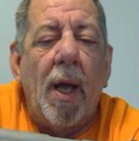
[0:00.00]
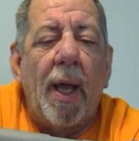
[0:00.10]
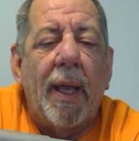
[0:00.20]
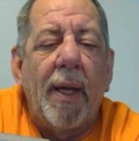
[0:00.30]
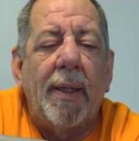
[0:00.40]
I
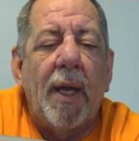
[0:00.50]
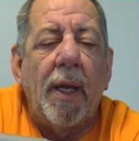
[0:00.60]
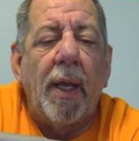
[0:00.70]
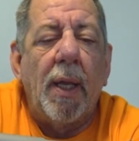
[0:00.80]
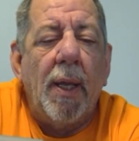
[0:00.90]
got to tell
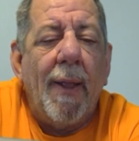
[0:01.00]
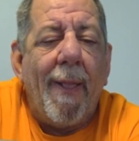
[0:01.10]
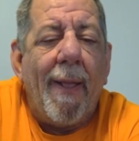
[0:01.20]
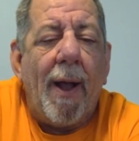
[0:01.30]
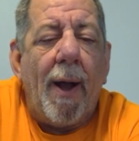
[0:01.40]
you,
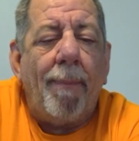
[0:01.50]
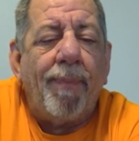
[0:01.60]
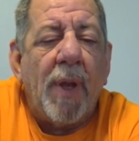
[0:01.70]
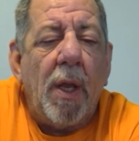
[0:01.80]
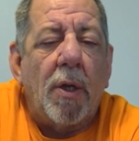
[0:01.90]

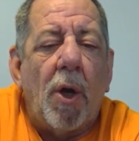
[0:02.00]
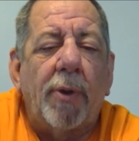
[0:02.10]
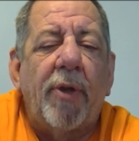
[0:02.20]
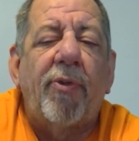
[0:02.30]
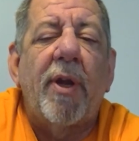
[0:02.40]

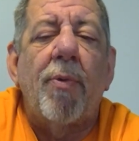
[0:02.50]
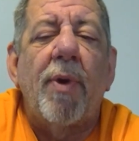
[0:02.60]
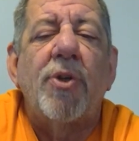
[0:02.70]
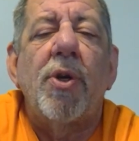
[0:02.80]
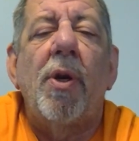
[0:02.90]
Colt is the
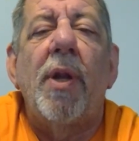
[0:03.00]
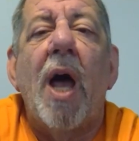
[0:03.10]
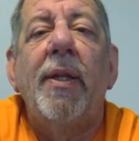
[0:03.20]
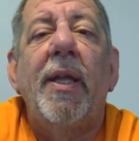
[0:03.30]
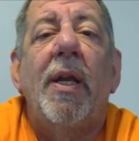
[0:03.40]
original
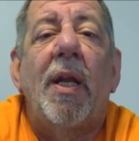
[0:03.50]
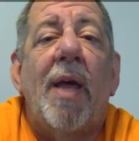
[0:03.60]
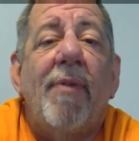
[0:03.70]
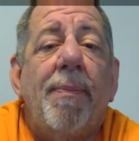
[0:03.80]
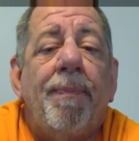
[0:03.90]

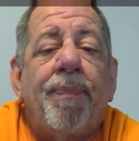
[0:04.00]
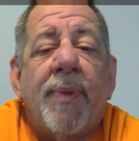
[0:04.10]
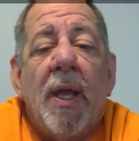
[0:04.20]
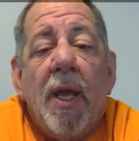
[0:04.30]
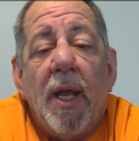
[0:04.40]
1911.
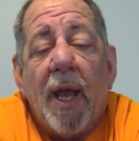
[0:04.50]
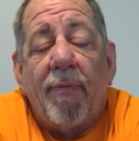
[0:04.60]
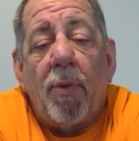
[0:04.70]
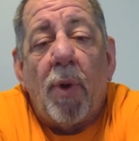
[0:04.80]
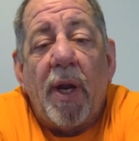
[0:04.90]

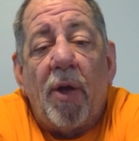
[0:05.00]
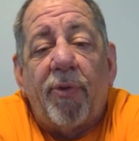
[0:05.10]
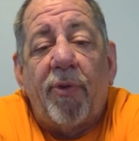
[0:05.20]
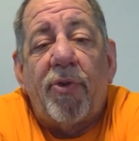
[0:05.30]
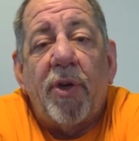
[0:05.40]
Everyone
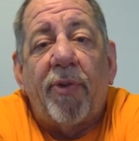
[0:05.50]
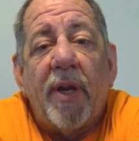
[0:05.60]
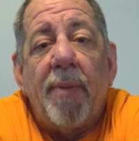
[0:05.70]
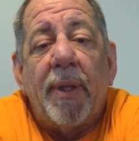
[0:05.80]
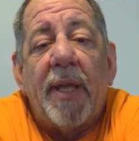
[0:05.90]
else is just
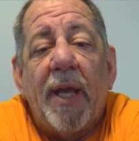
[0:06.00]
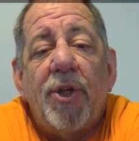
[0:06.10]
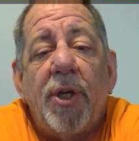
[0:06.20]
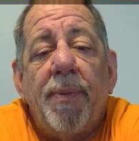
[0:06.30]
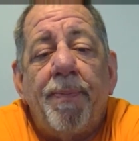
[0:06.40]
an
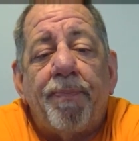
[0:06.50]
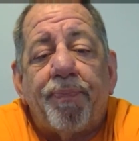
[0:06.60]
imitation.